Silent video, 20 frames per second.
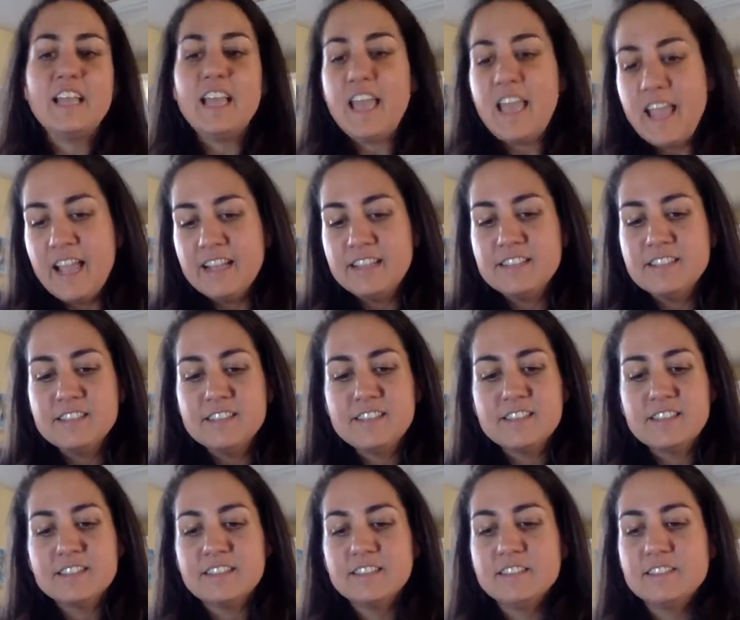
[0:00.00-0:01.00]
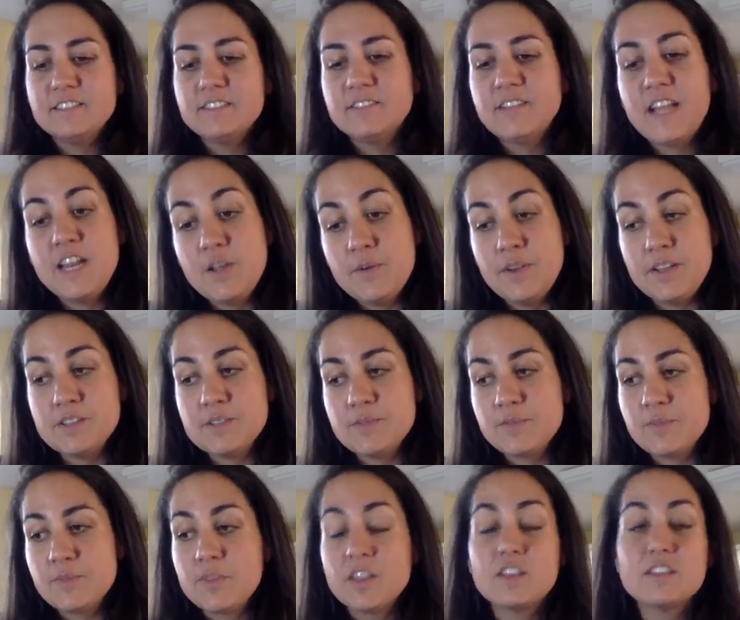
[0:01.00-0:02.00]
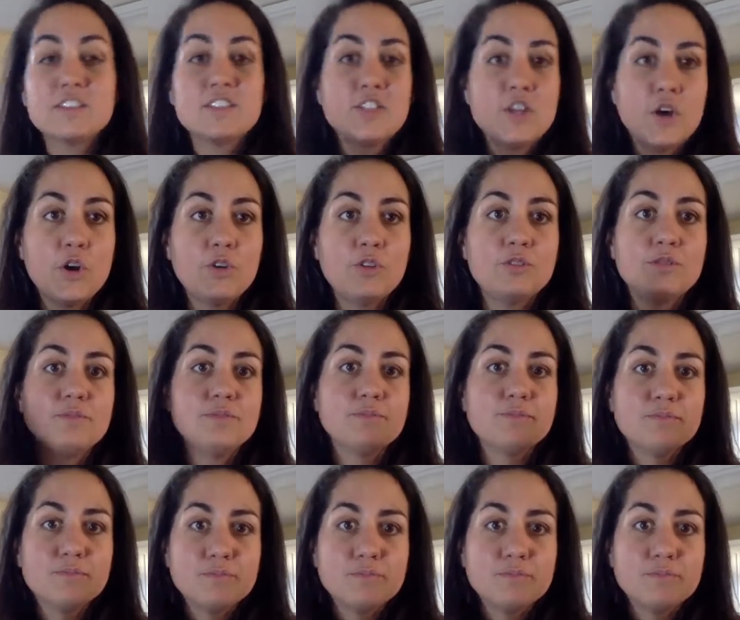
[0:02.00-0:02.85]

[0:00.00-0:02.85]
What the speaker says: And anyways, so